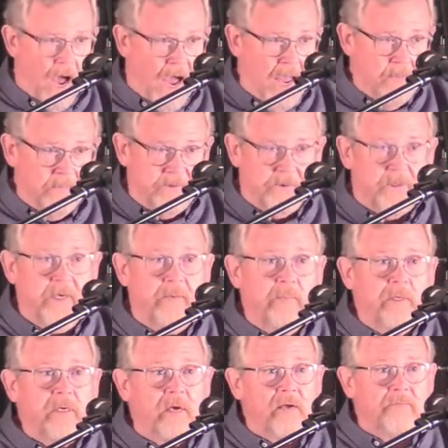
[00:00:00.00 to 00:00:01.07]
I'm
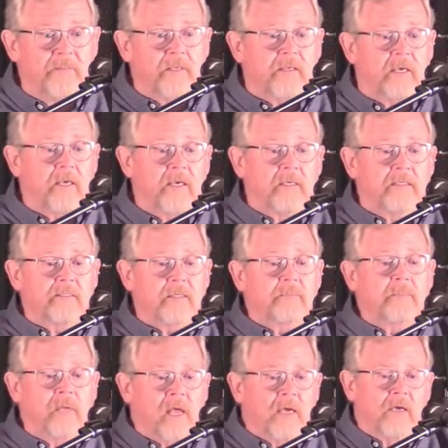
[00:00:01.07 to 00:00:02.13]
dreaming of the
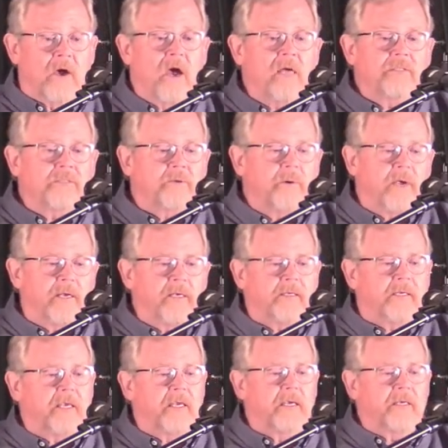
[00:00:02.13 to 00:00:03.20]
kingdom, God's
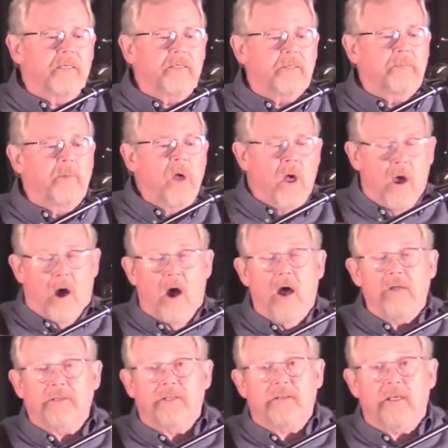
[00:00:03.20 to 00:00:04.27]
great kingdom,
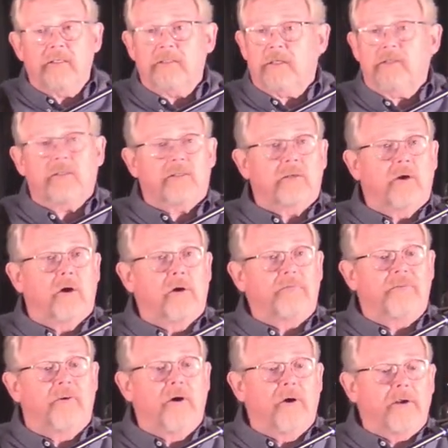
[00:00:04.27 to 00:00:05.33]
all the things in
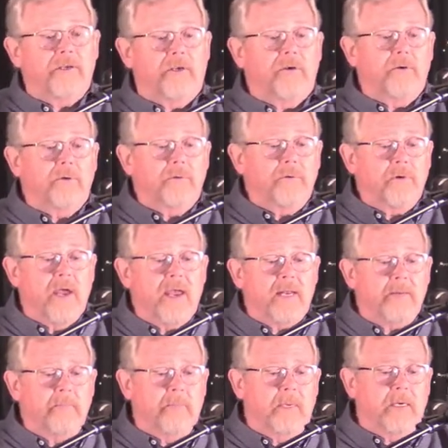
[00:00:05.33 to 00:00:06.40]
store for you
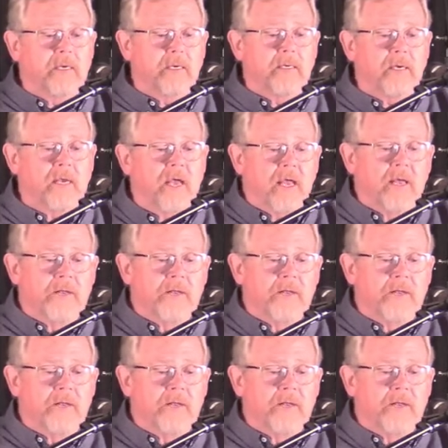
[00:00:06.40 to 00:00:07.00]
and me.